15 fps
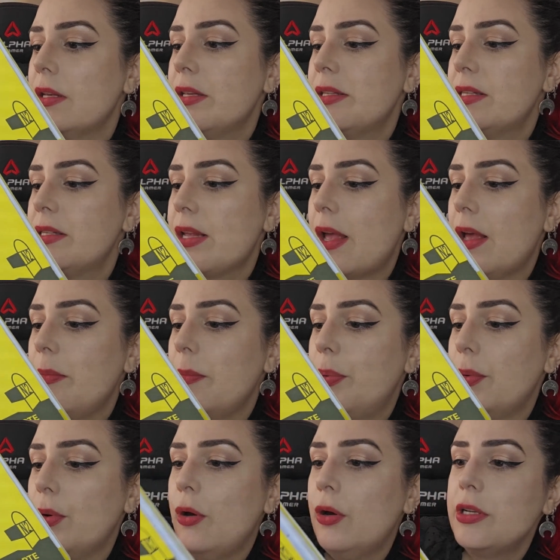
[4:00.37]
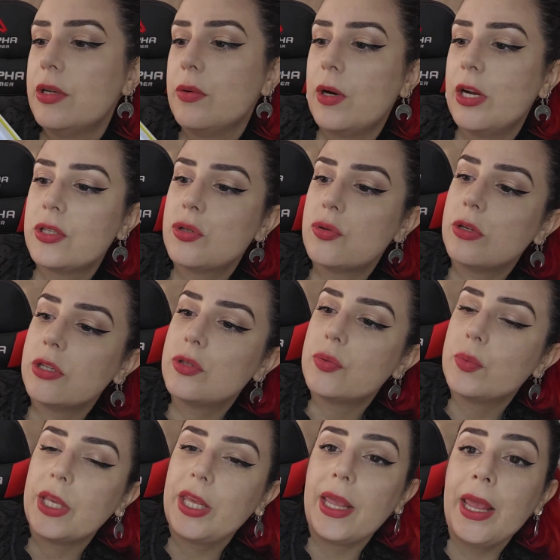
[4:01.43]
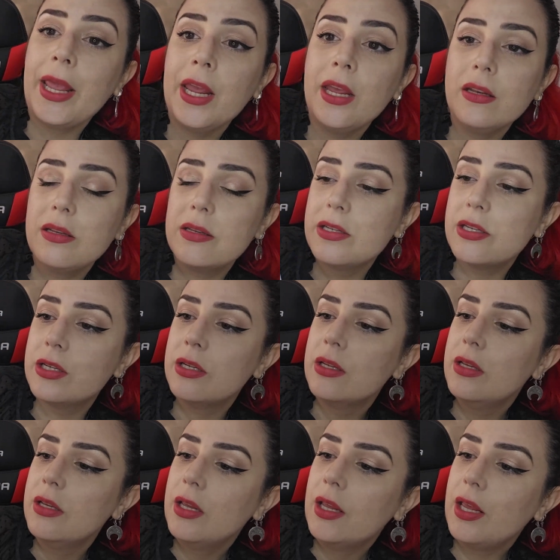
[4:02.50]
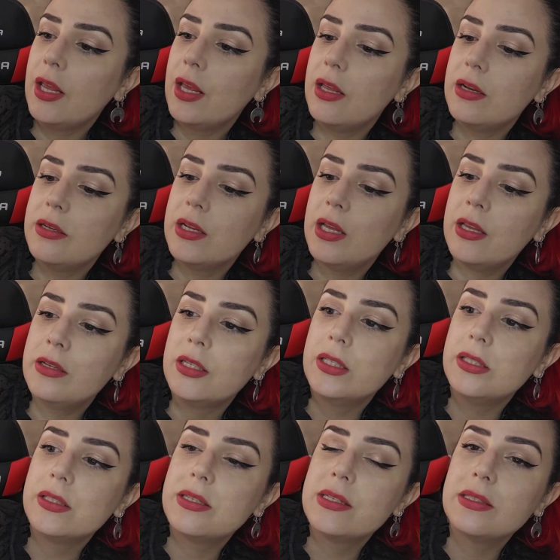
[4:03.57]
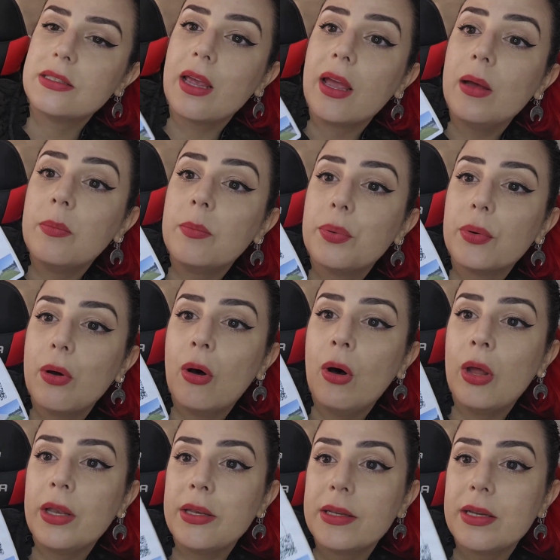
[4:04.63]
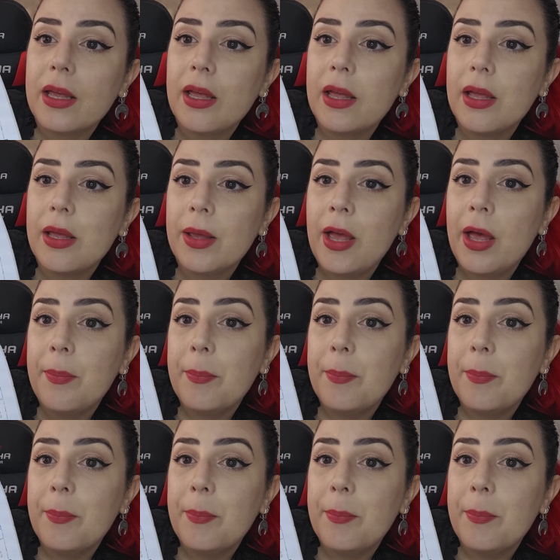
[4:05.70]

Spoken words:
a stamp on the restaurant we ate, and another stamp on the